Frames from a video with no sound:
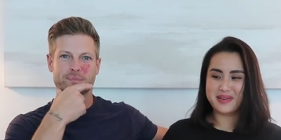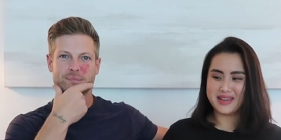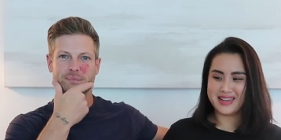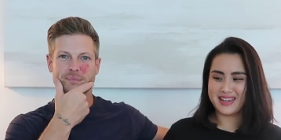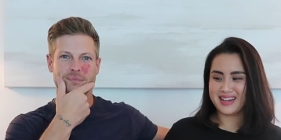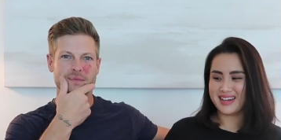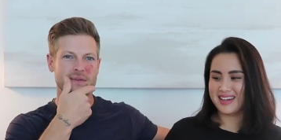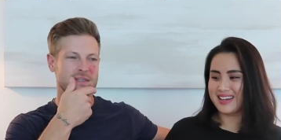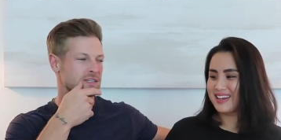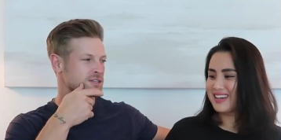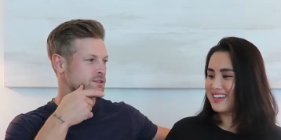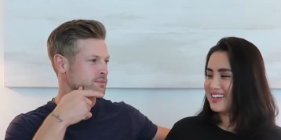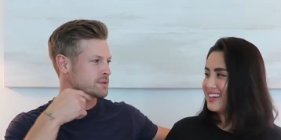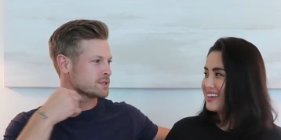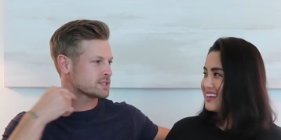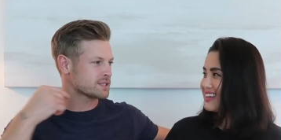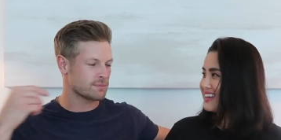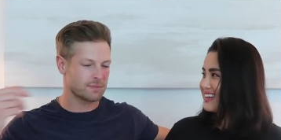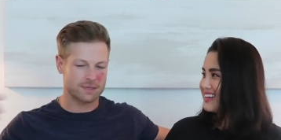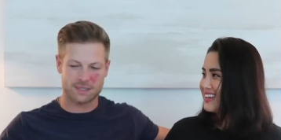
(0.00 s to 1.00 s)
Speaker 1: Bit. Is it
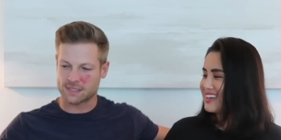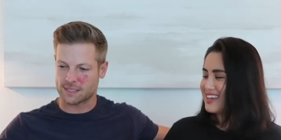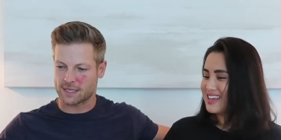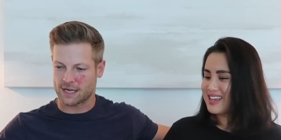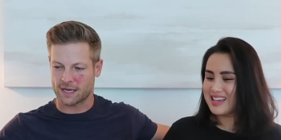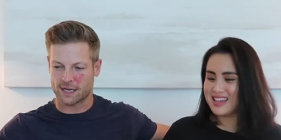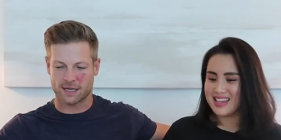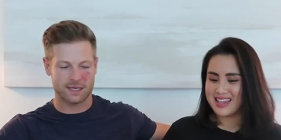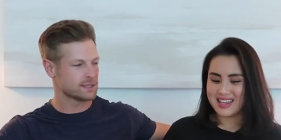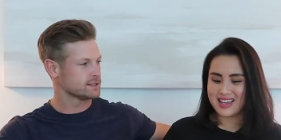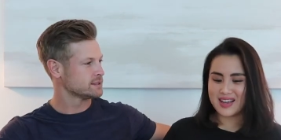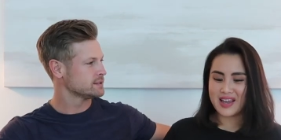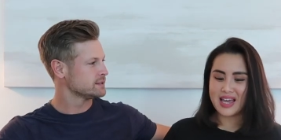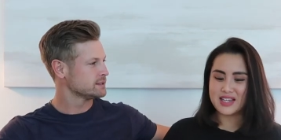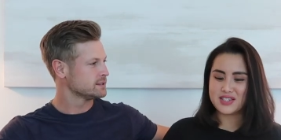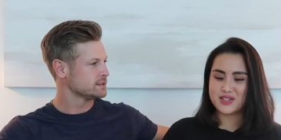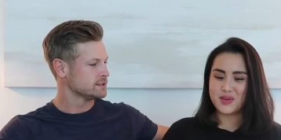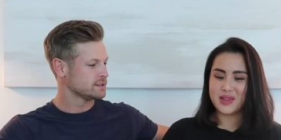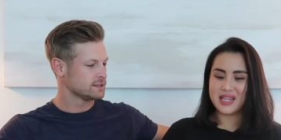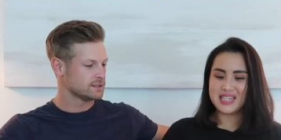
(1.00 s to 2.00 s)
something similar to that?
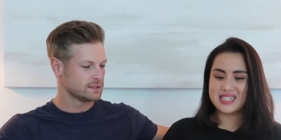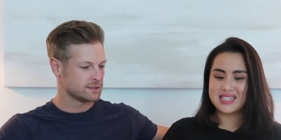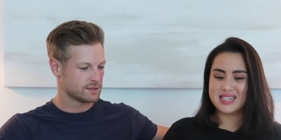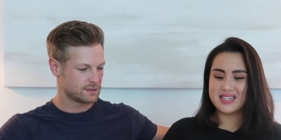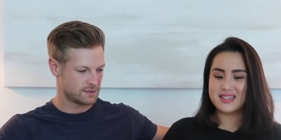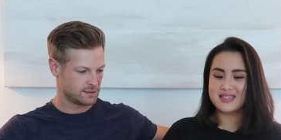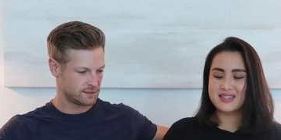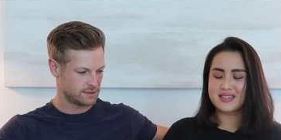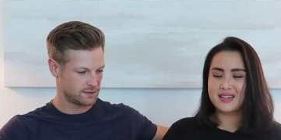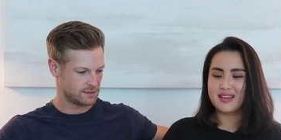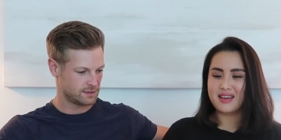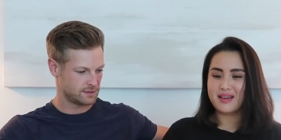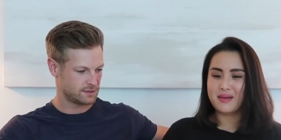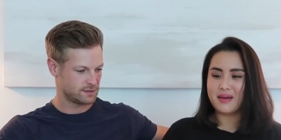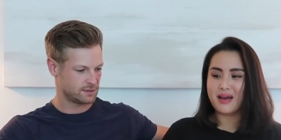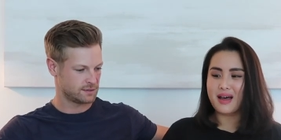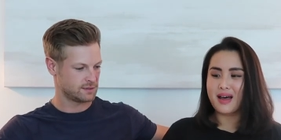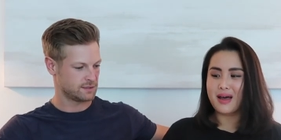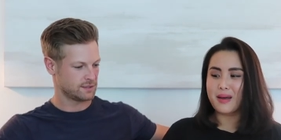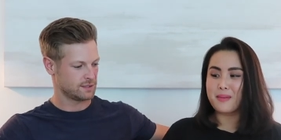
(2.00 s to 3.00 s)
Speaker 2: Okay, so this is
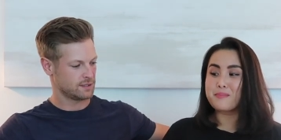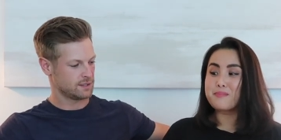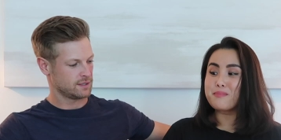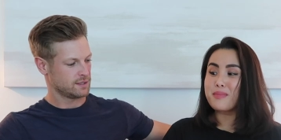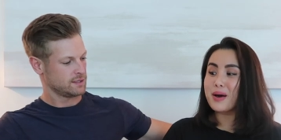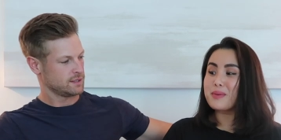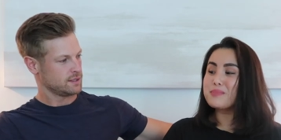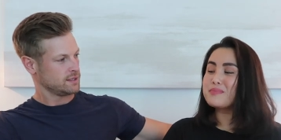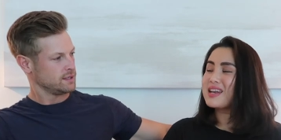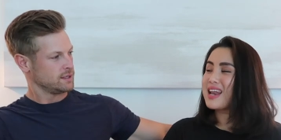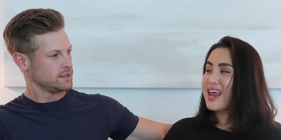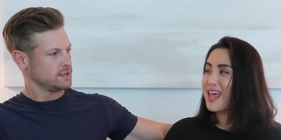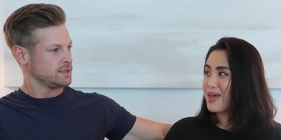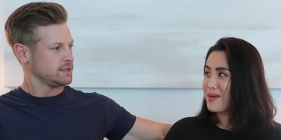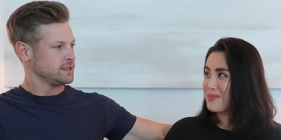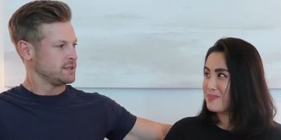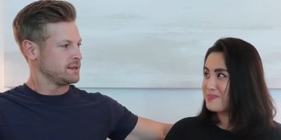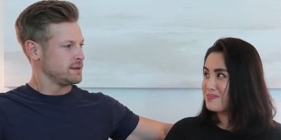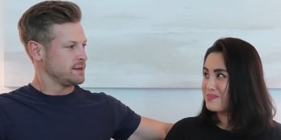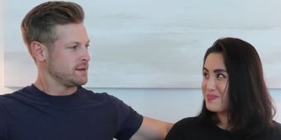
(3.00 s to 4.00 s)
uh, Mum
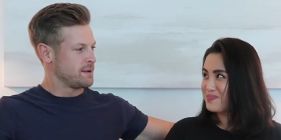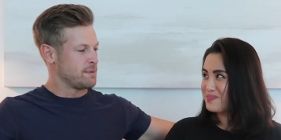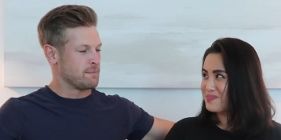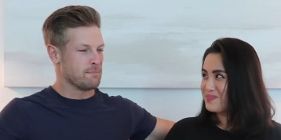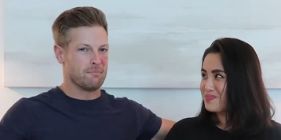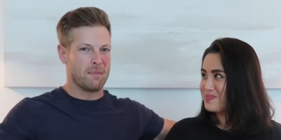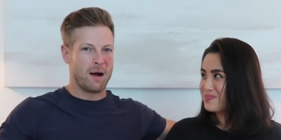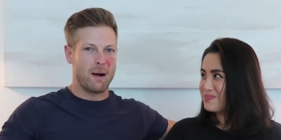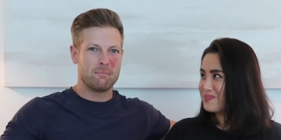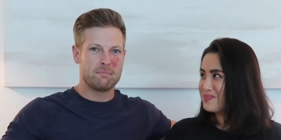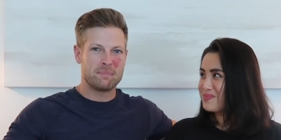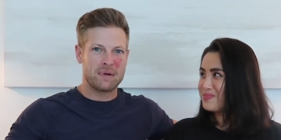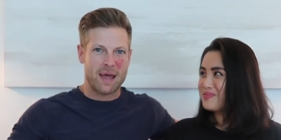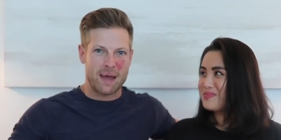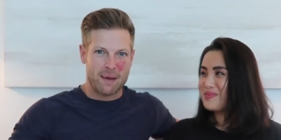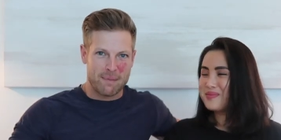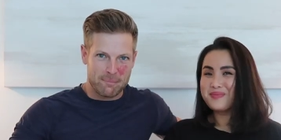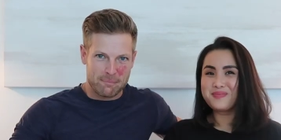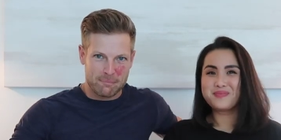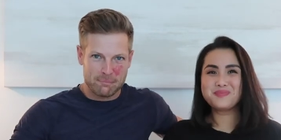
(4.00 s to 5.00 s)
Nem.
Speaker 1: Mum
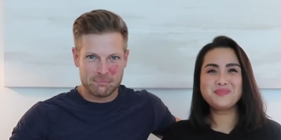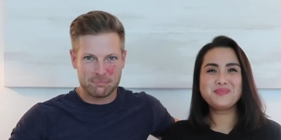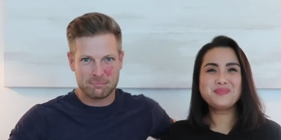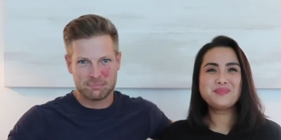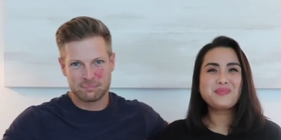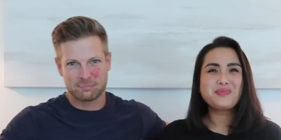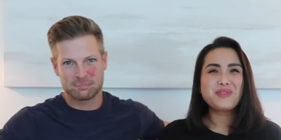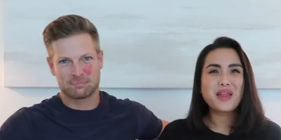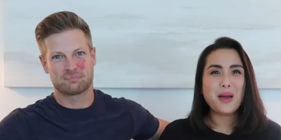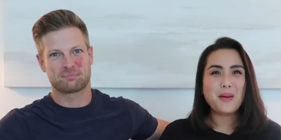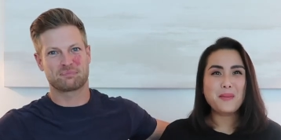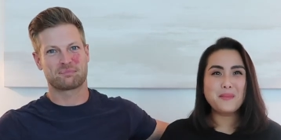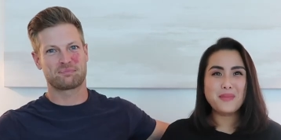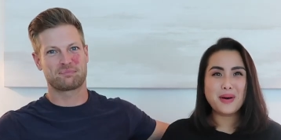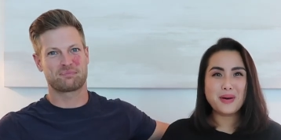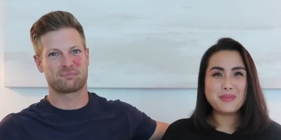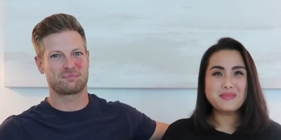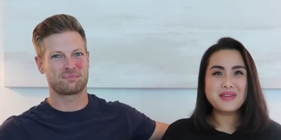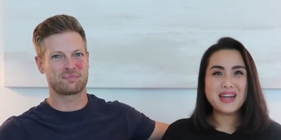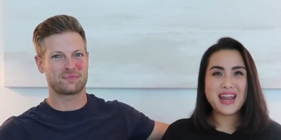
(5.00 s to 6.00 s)
Nem.
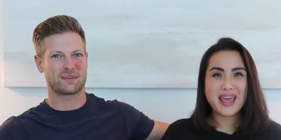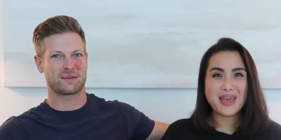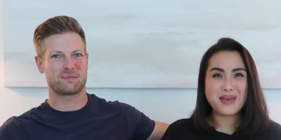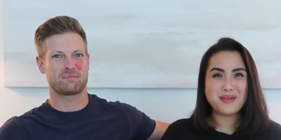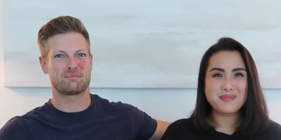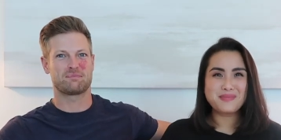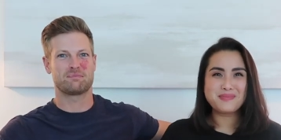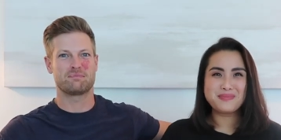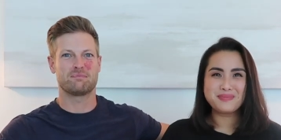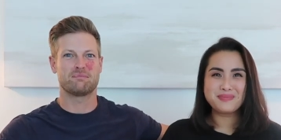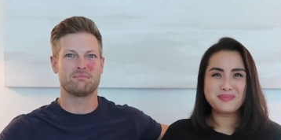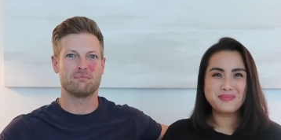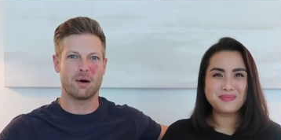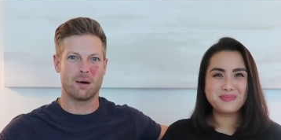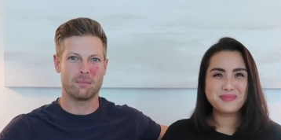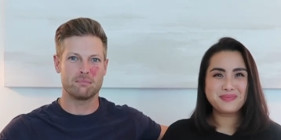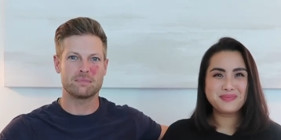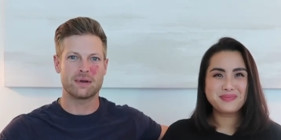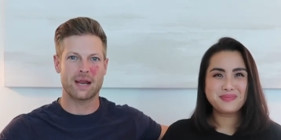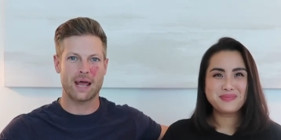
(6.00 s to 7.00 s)
Mum Nem.
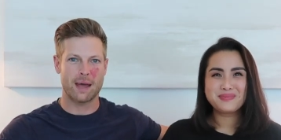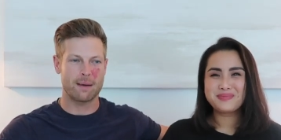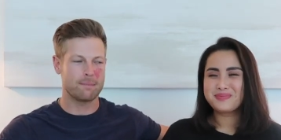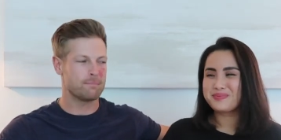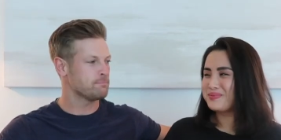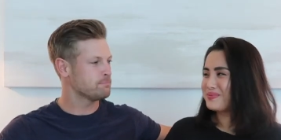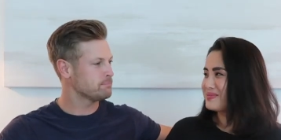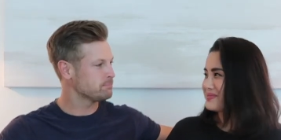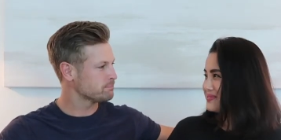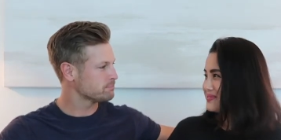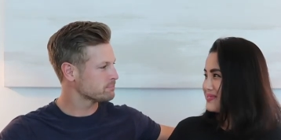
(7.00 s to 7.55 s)
Mum Nem.